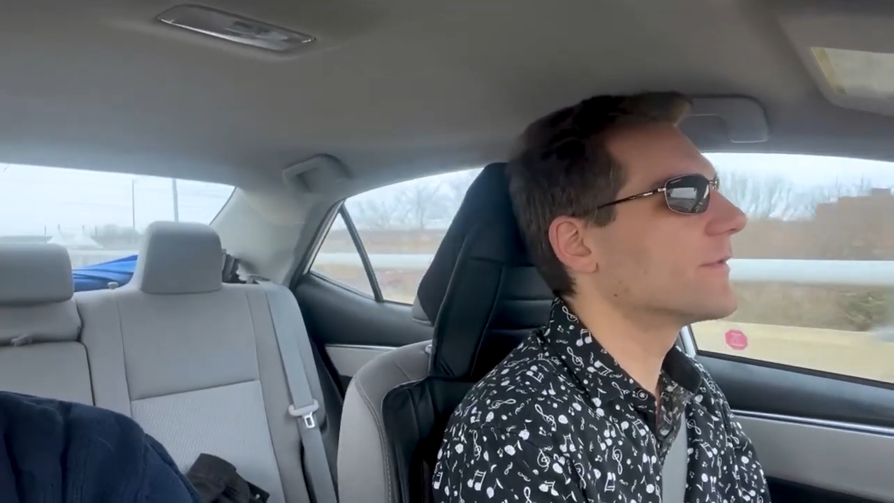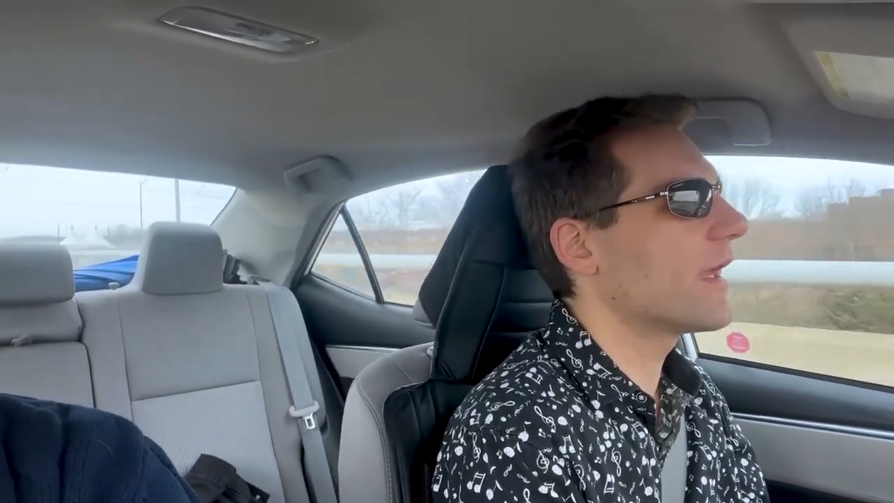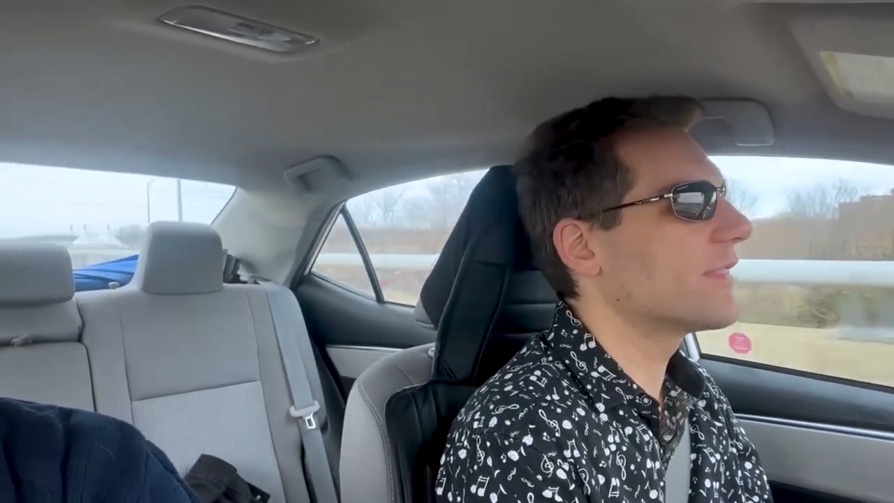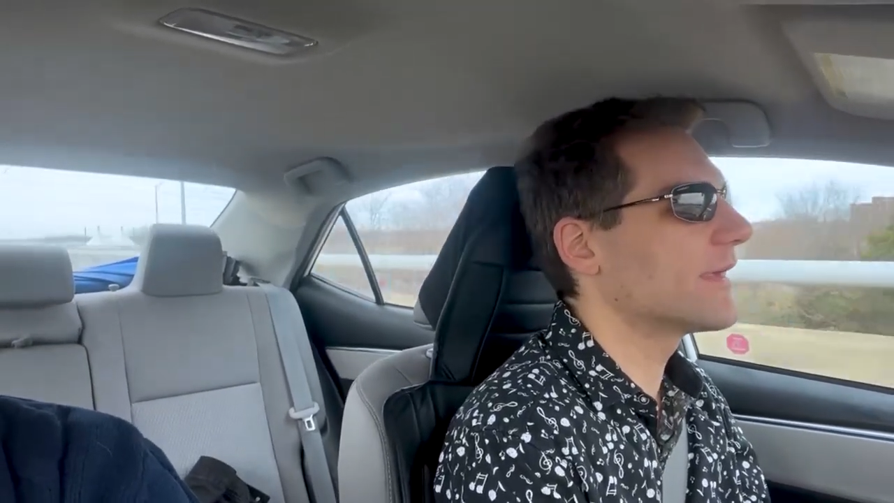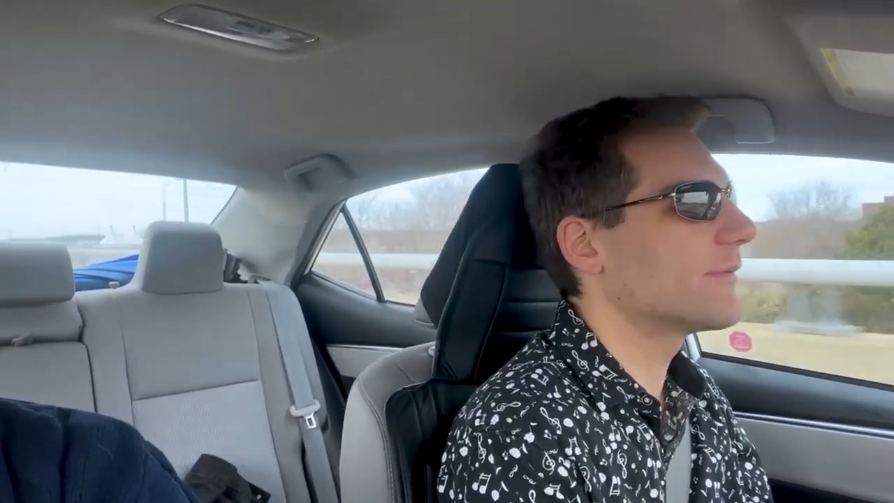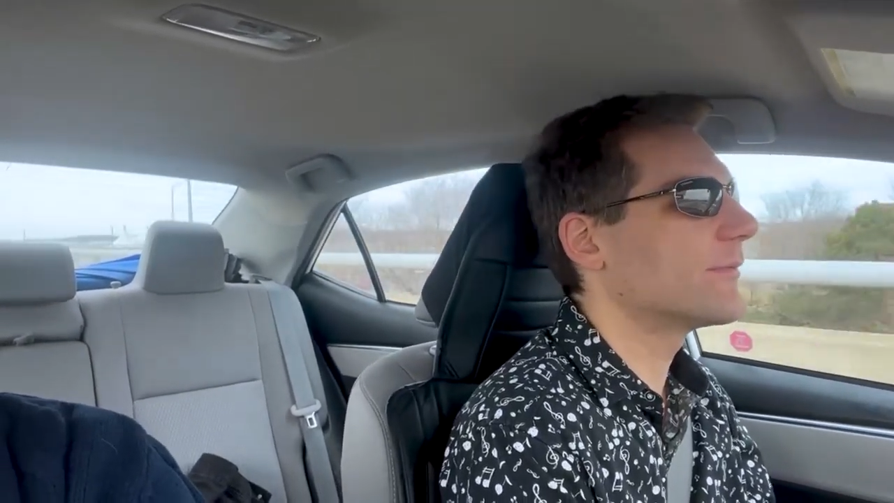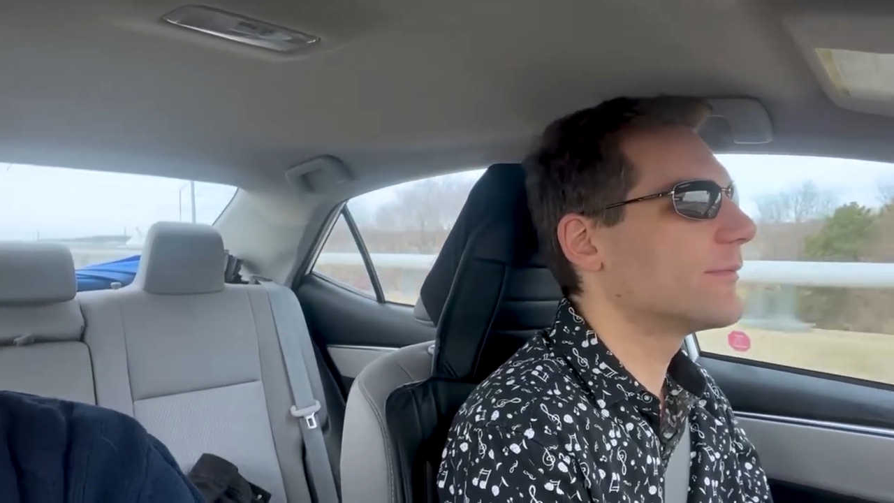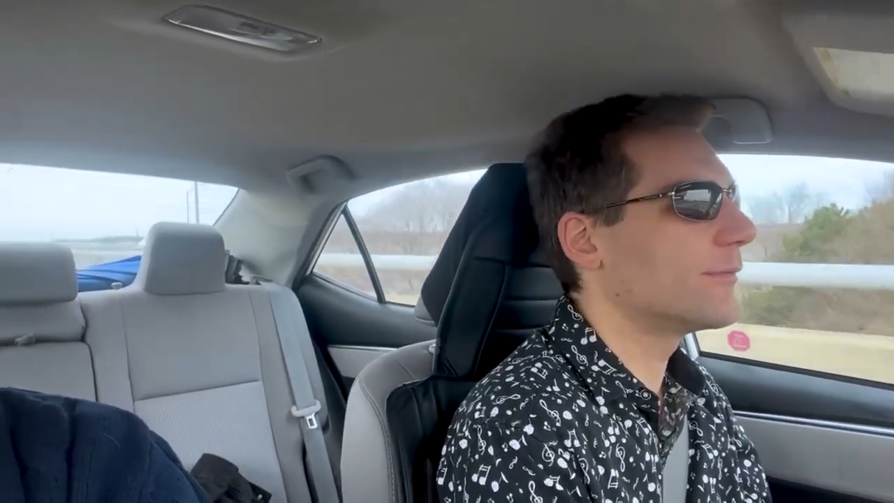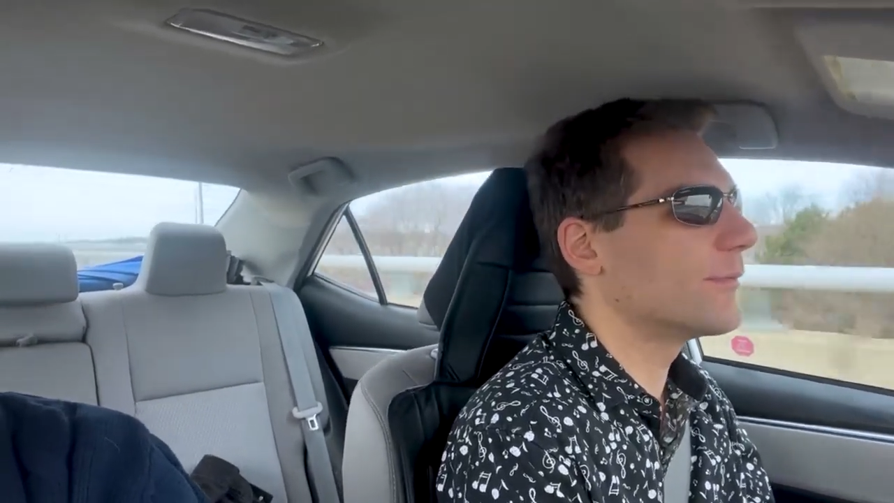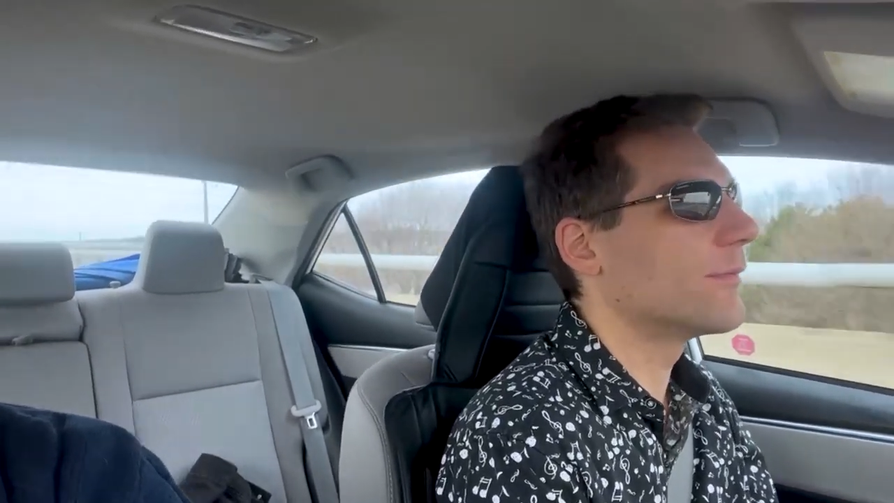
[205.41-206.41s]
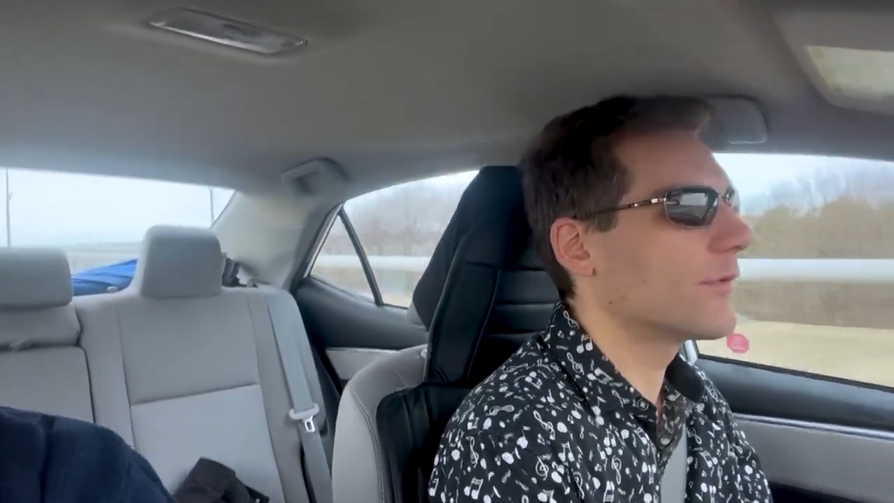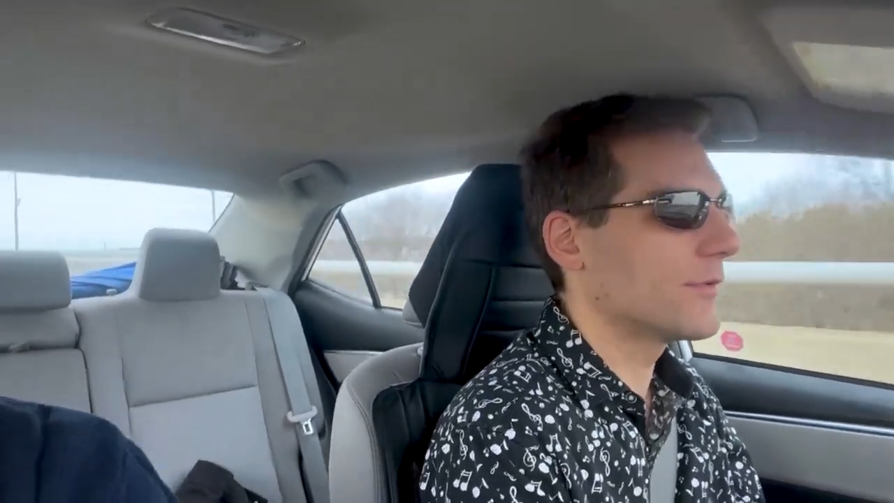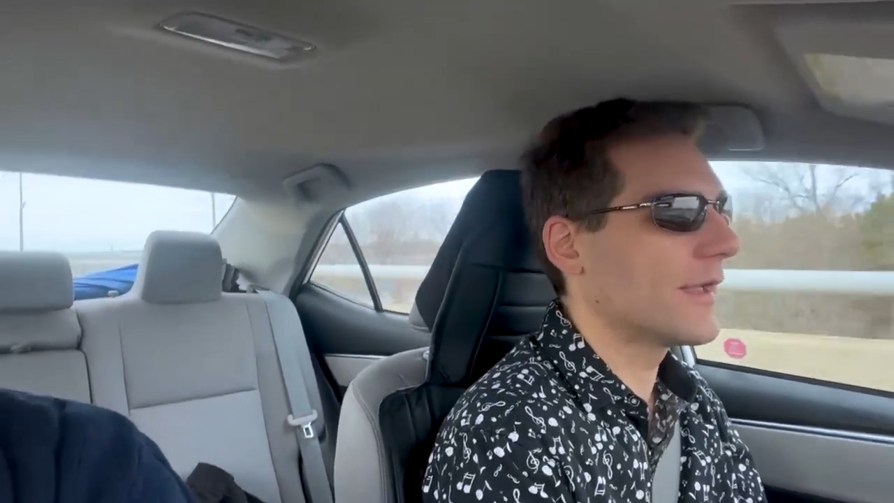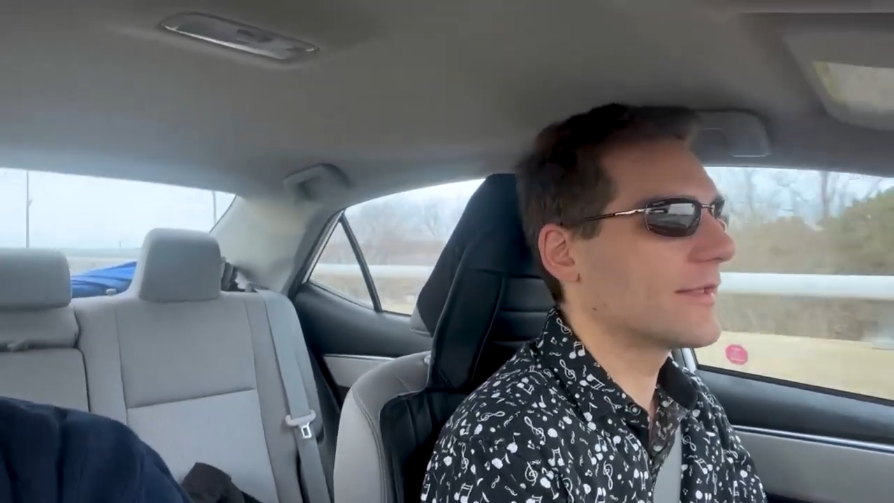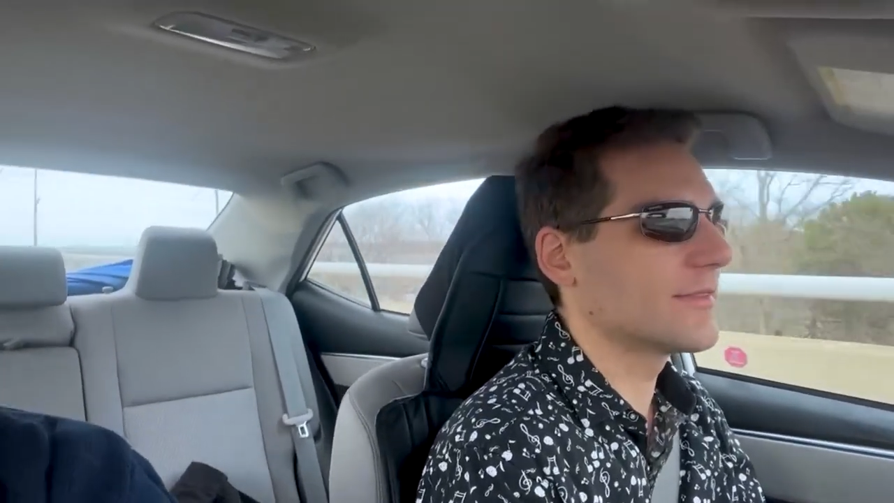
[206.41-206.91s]
I think
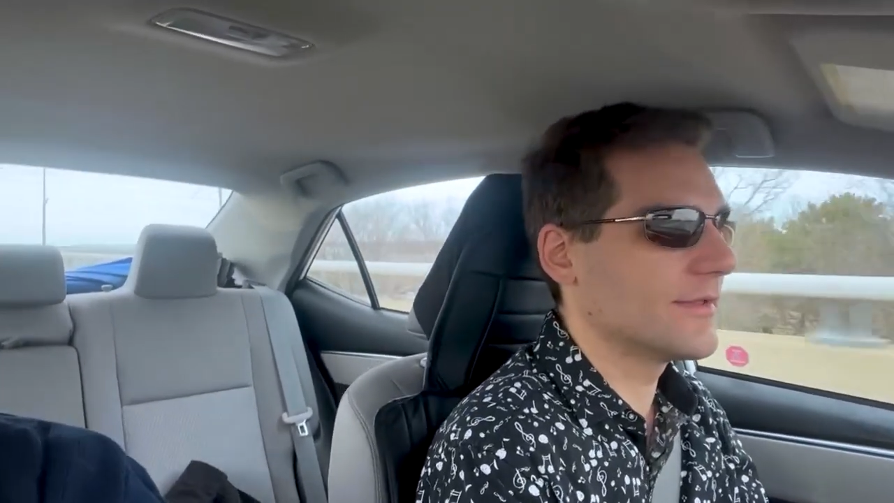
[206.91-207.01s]
like